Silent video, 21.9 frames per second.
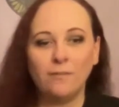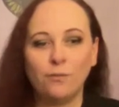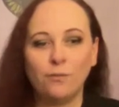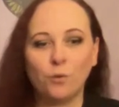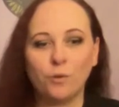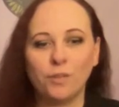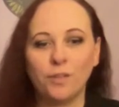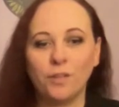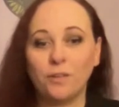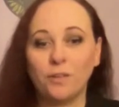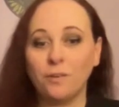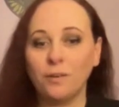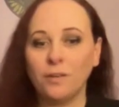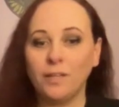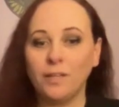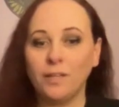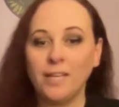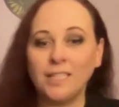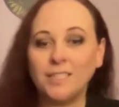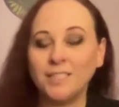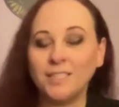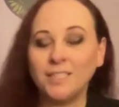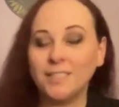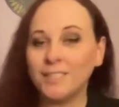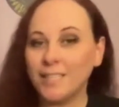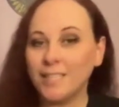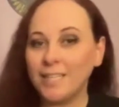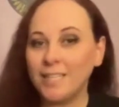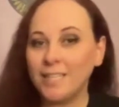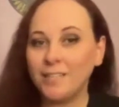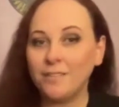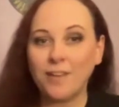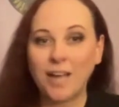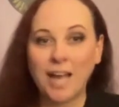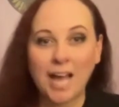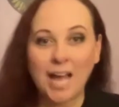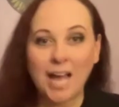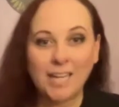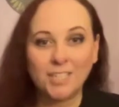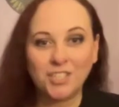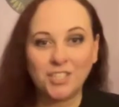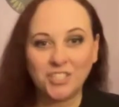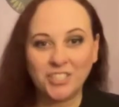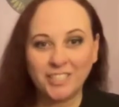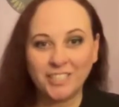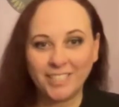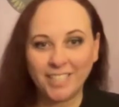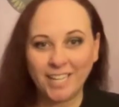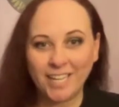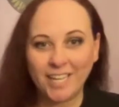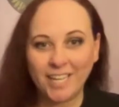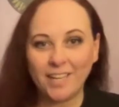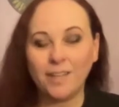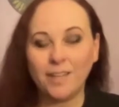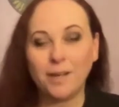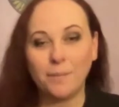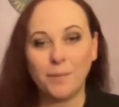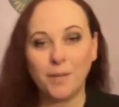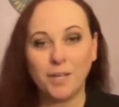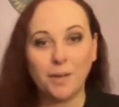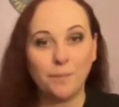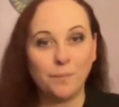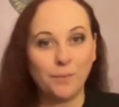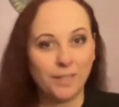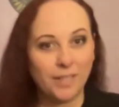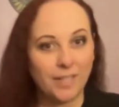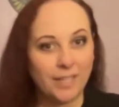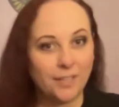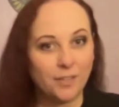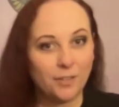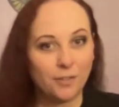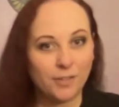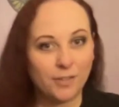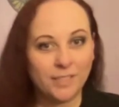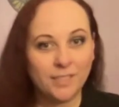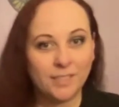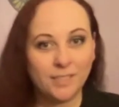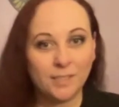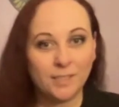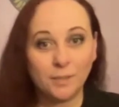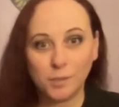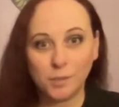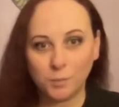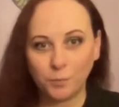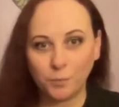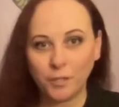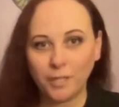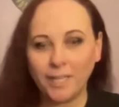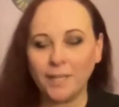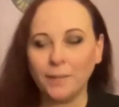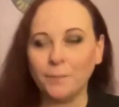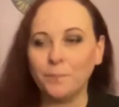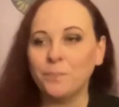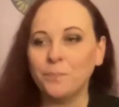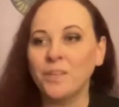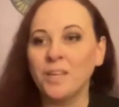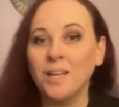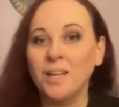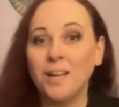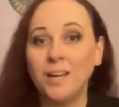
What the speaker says: for their Legislative Action Day coming up later this spring.